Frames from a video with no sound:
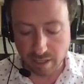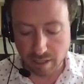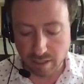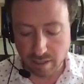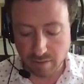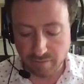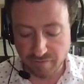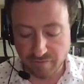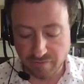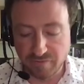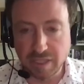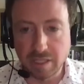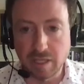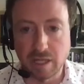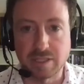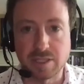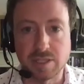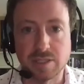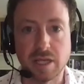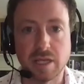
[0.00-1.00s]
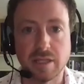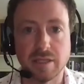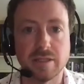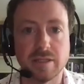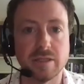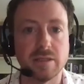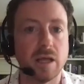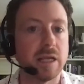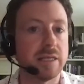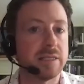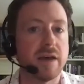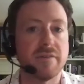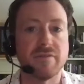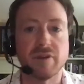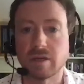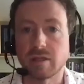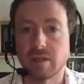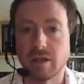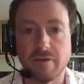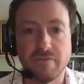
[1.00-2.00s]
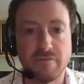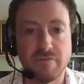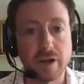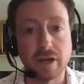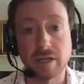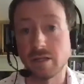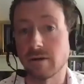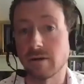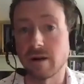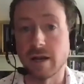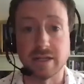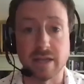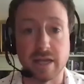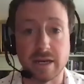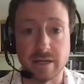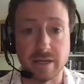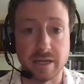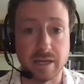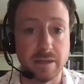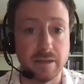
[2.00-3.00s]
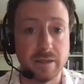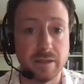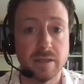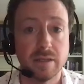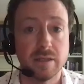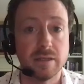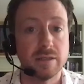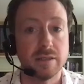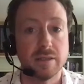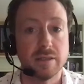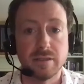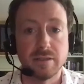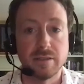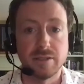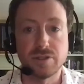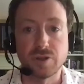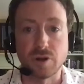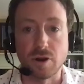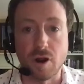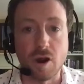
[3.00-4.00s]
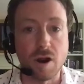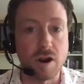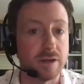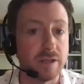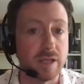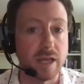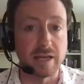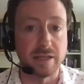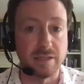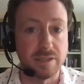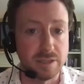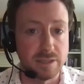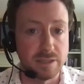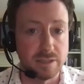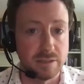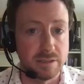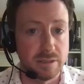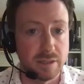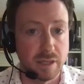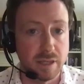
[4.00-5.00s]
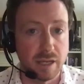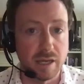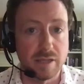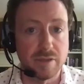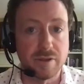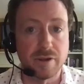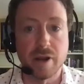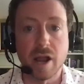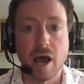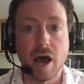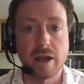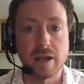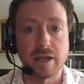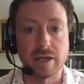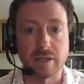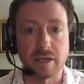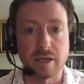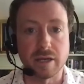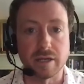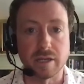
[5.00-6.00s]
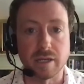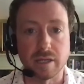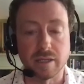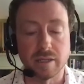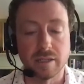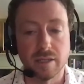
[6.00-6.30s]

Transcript: Fiilex's LED lights have a very clear identity. These are hard lights, and they're not a